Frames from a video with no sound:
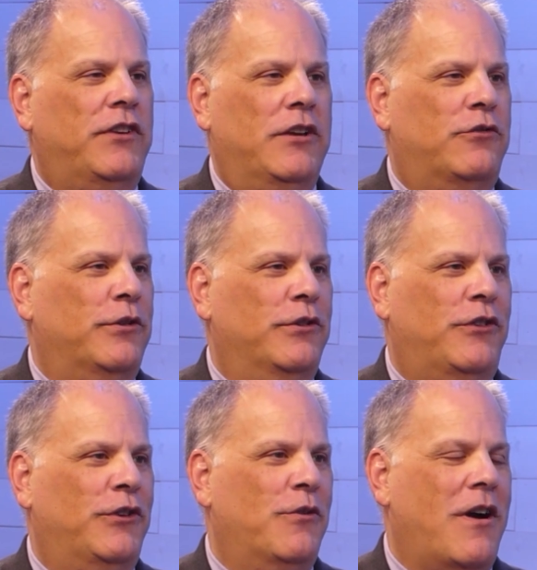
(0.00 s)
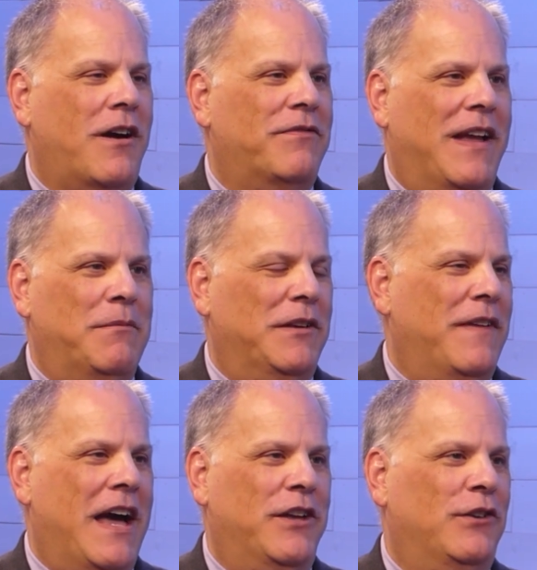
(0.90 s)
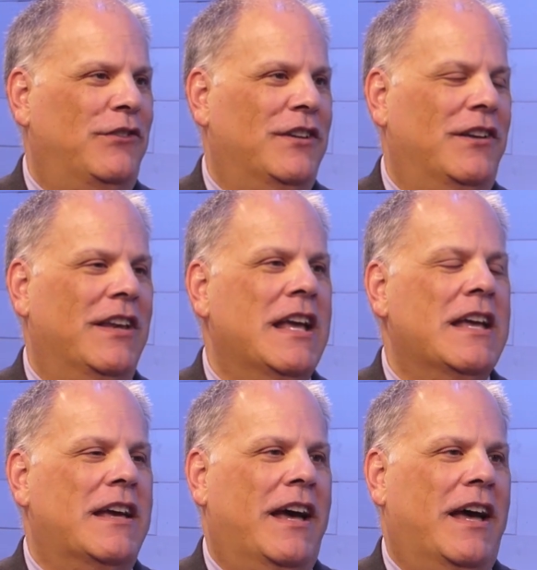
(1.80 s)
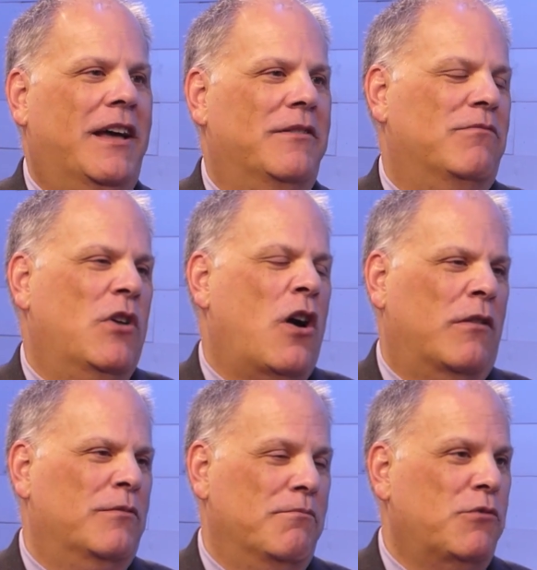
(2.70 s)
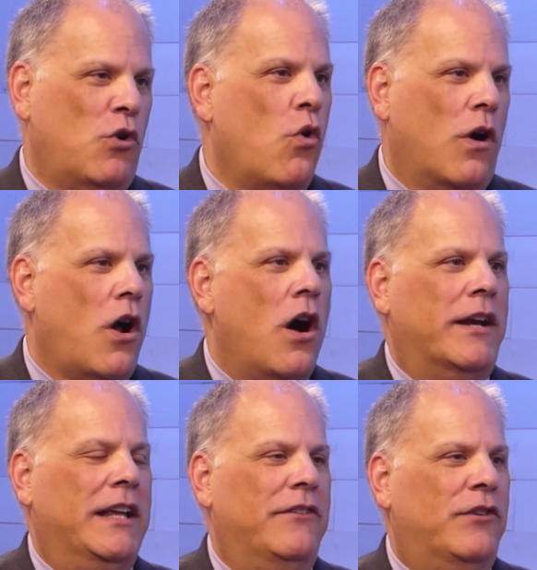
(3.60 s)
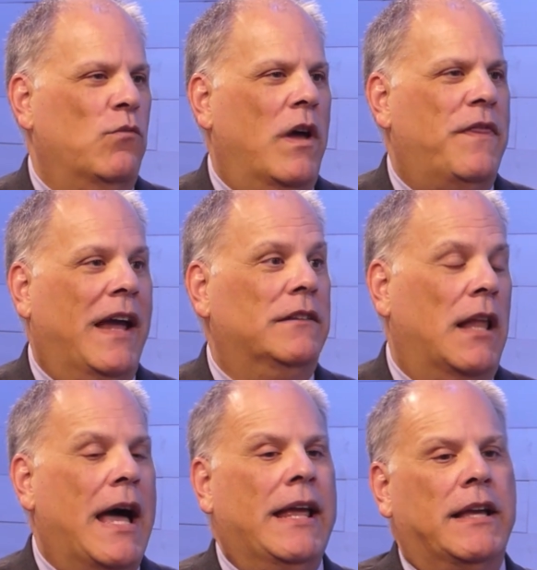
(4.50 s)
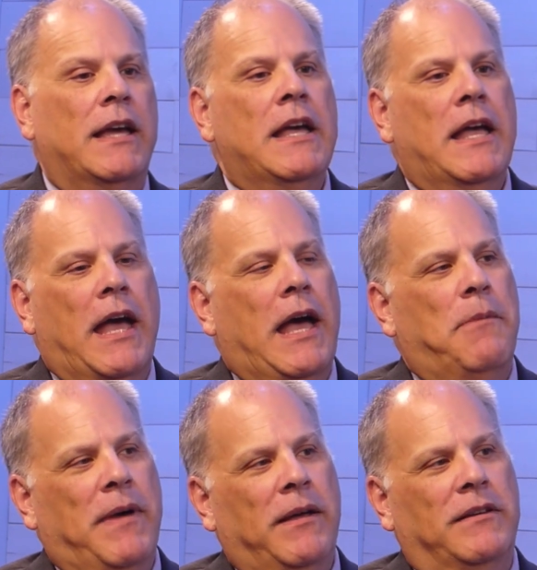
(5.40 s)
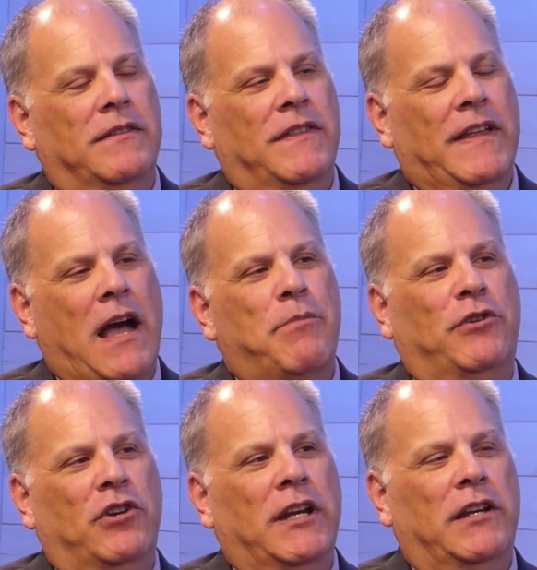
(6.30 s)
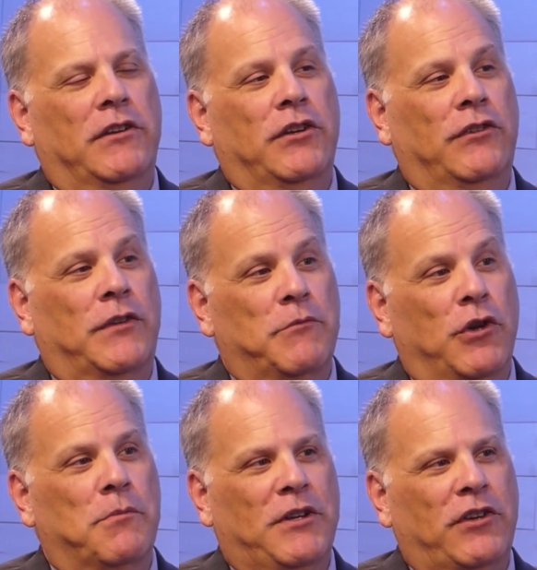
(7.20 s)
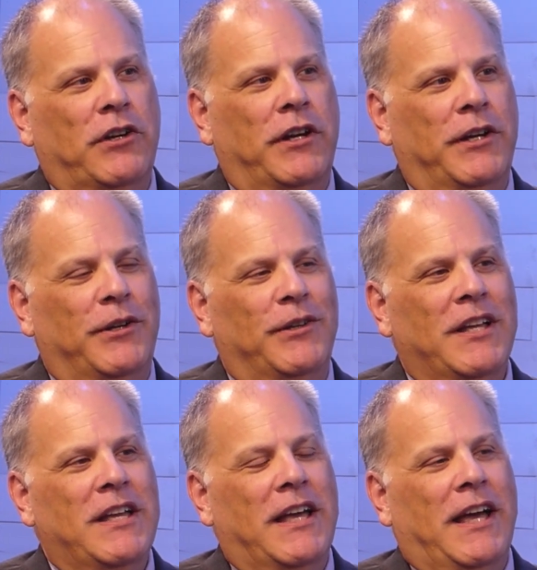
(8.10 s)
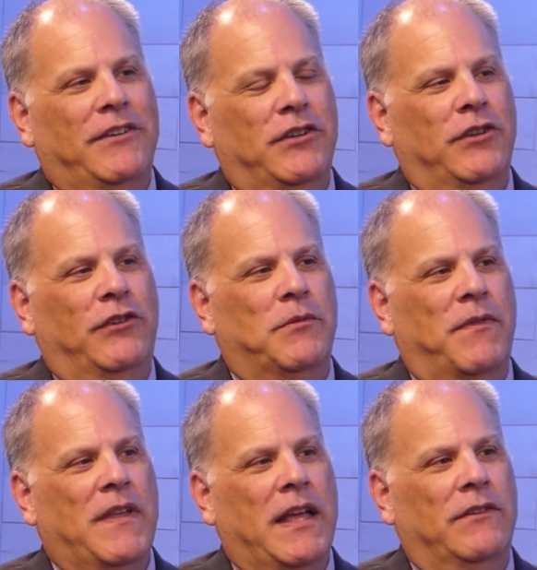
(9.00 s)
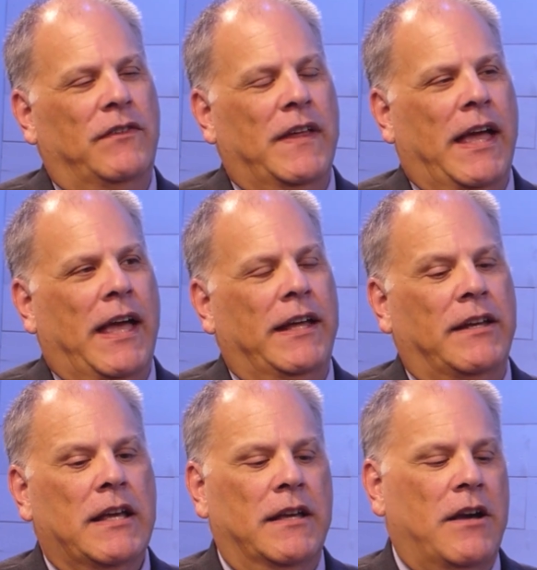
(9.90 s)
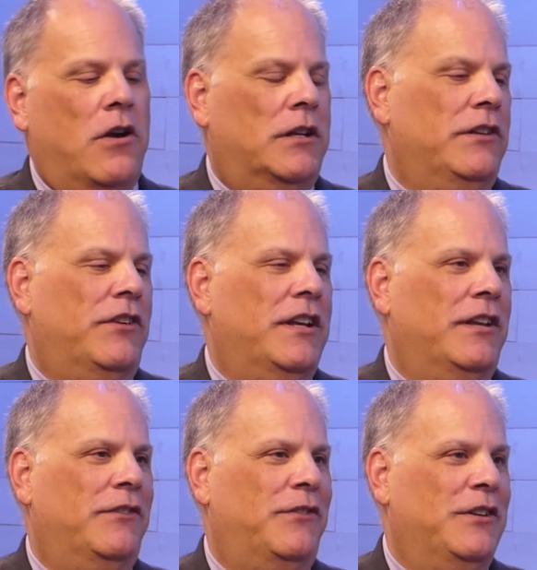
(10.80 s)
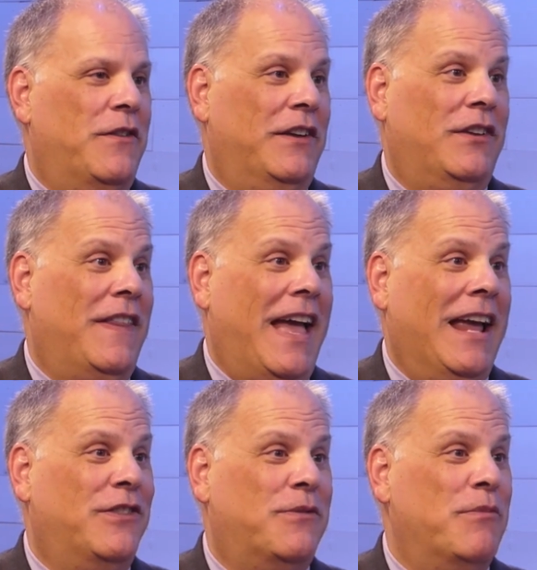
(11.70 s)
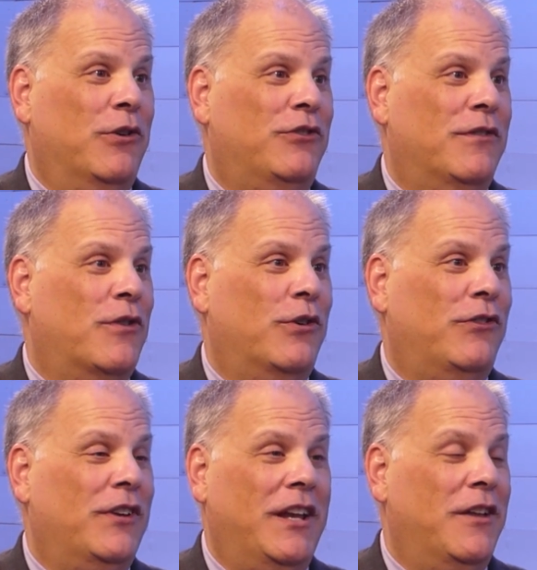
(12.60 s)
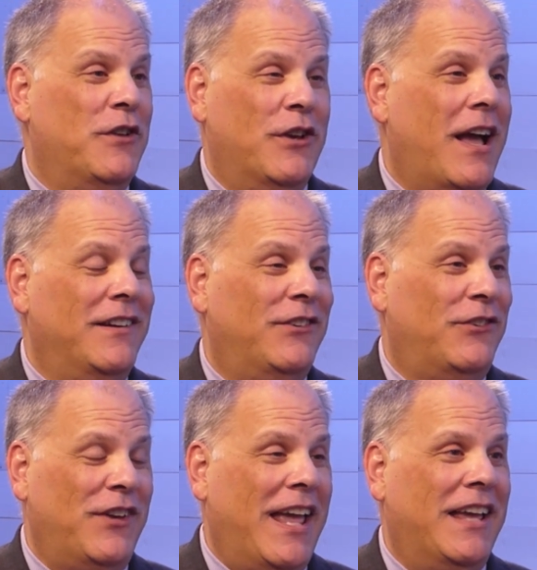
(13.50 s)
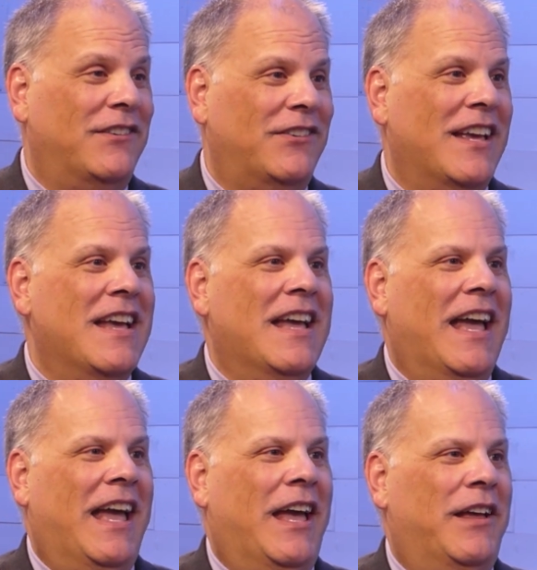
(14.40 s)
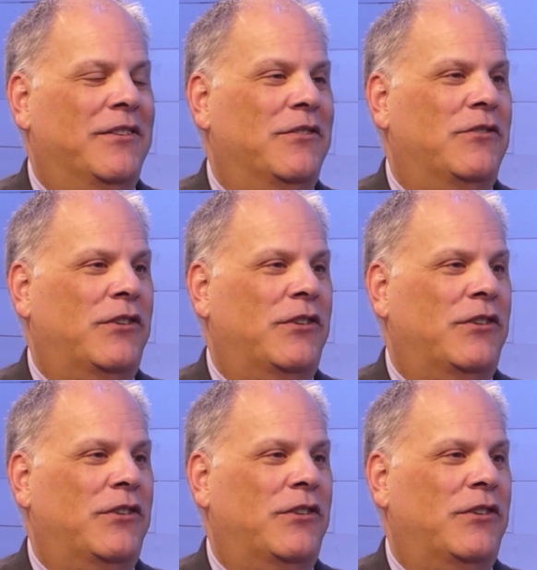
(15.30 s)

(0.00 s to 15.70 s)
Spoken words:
true to our family values and our core audience and what they like, but the opportunity to do some new material, to do some things that Arlington is, they say the 8th most diverse city in the United States, and so